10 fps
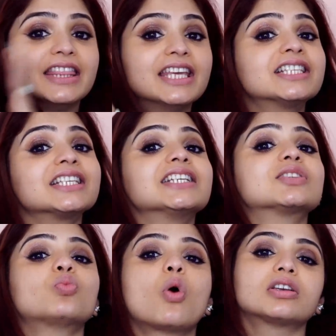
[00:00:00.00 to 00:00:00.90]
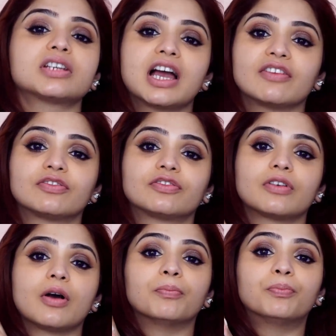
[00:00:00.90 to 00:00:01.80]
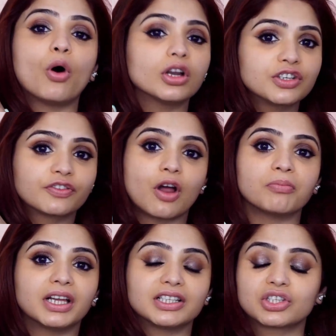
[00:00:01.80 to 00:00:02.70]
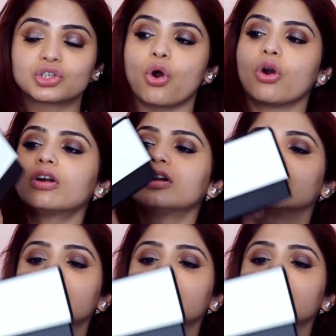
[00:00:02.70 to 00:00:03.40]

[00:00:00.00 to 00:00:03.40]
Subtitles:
This is what I've bought from that store.